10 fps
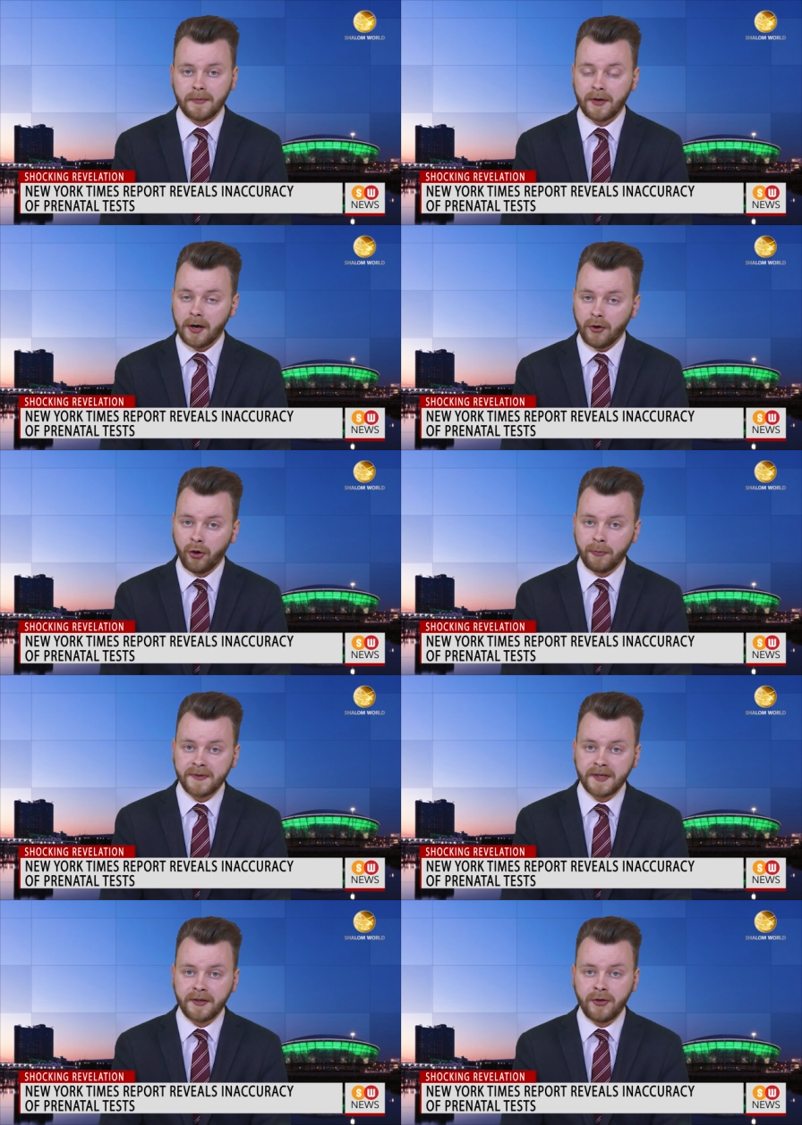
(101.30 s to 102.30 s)
There are
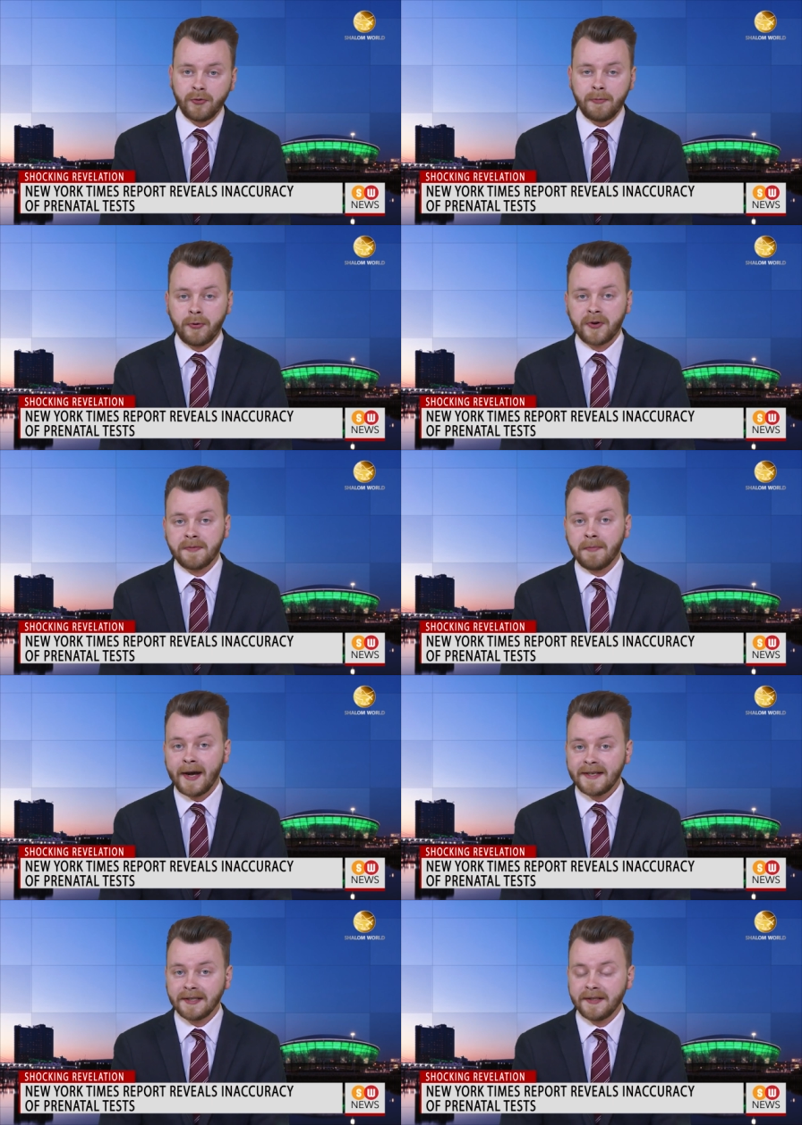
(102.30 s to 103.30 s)
hopes that the new report
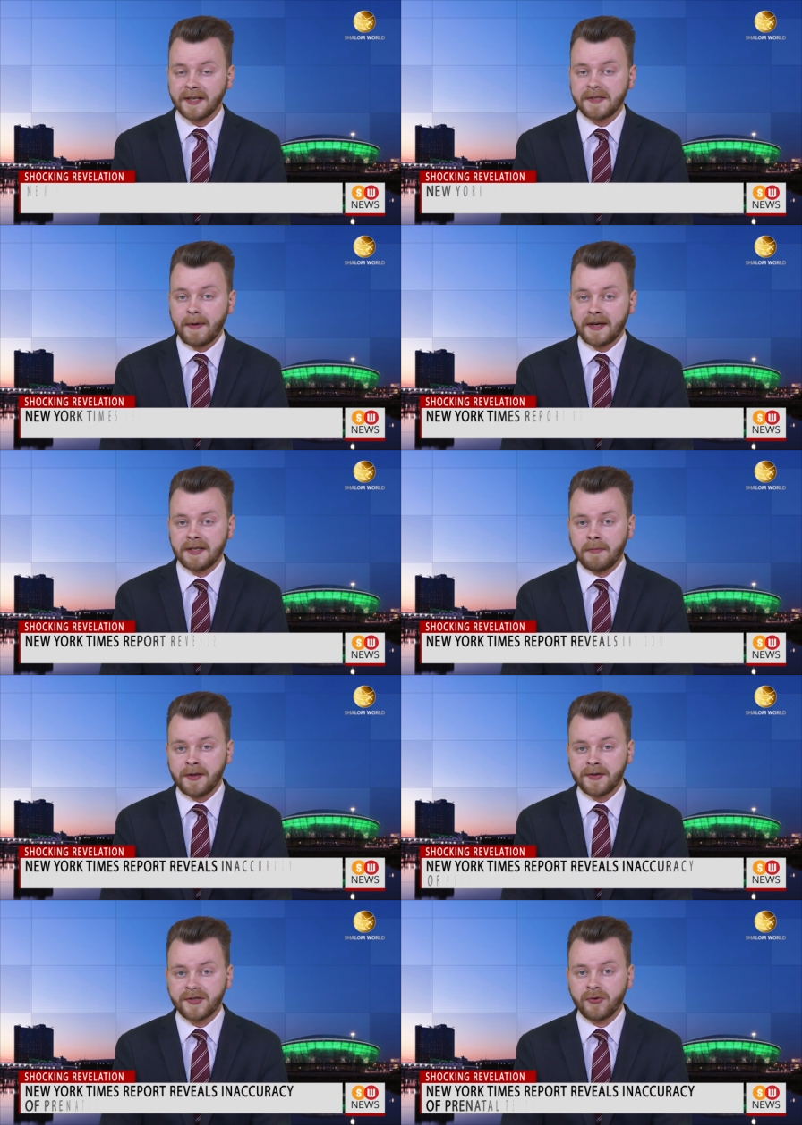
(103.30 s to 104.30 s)
might lead expecting
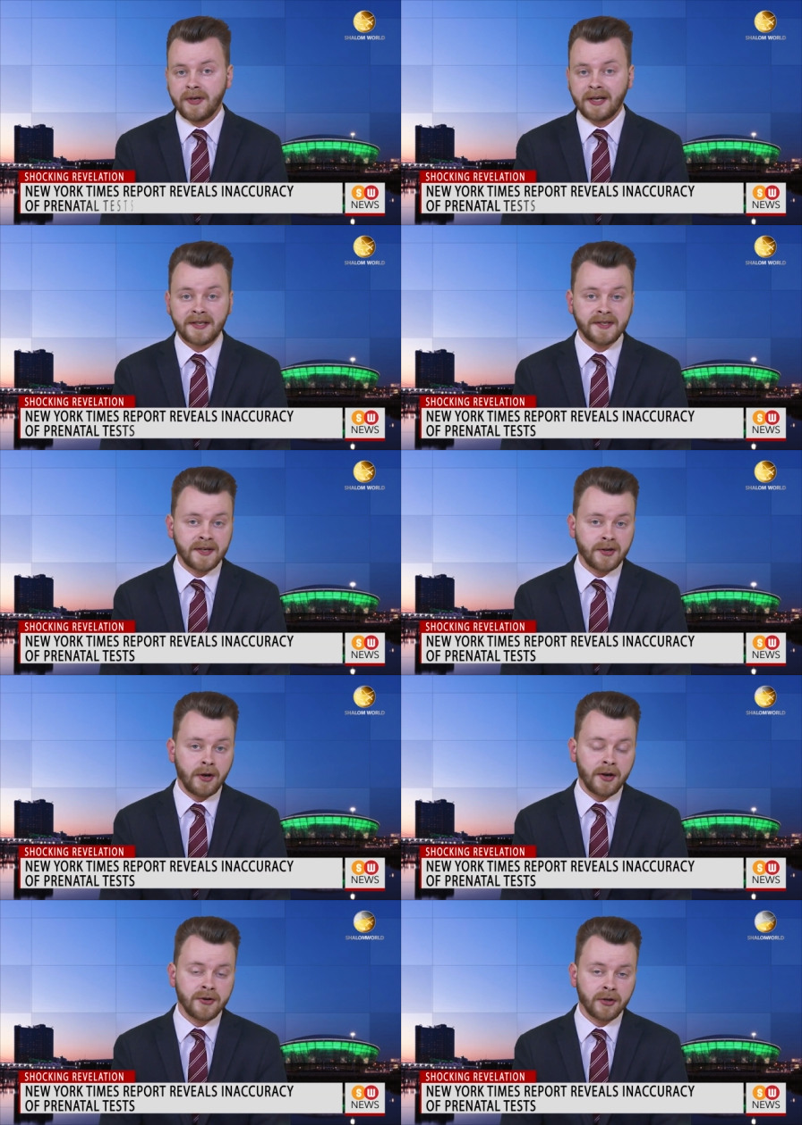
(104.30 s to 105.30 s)
mothers to
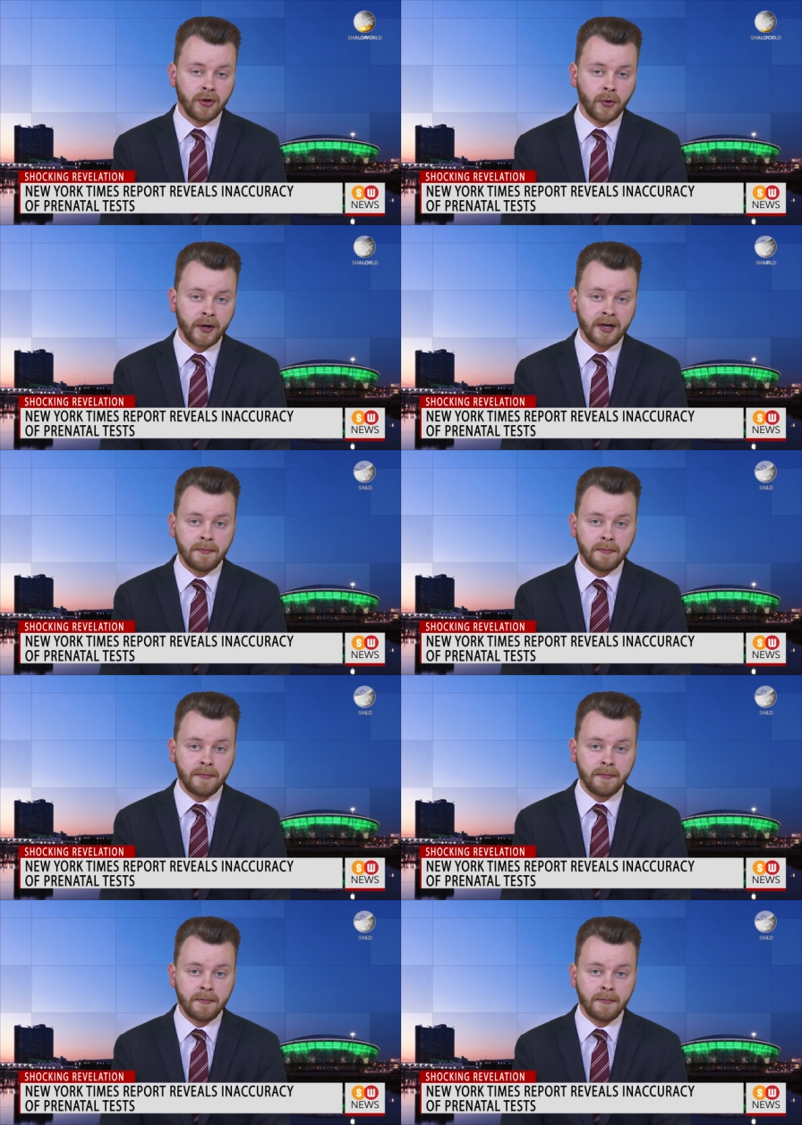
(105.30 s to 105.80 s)
reconsider undergoing an